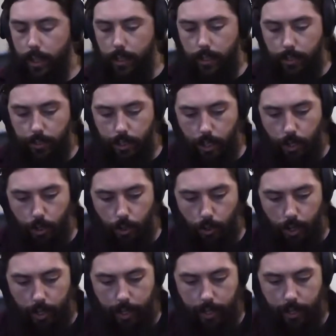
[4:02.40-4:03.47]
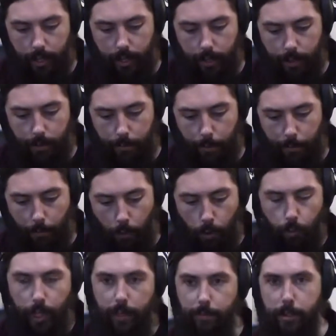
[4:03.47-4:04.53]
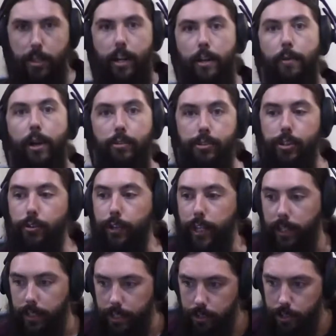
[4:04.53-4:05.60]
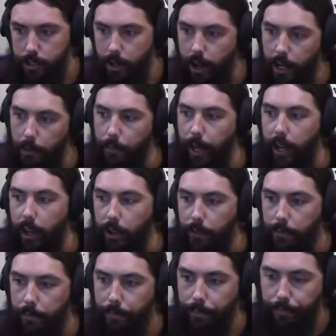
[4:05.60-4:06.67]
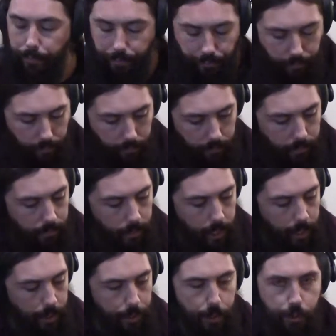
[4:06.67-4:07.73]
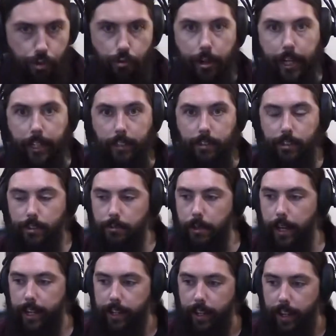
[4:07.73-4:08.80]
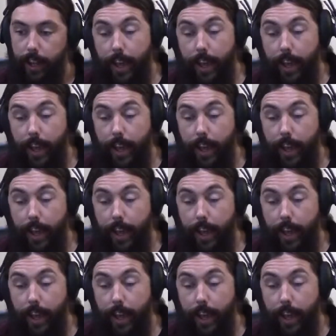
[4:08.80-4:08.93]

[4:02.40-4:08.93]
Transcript: So before we even talk about tuning, let's just talk about the strings, right?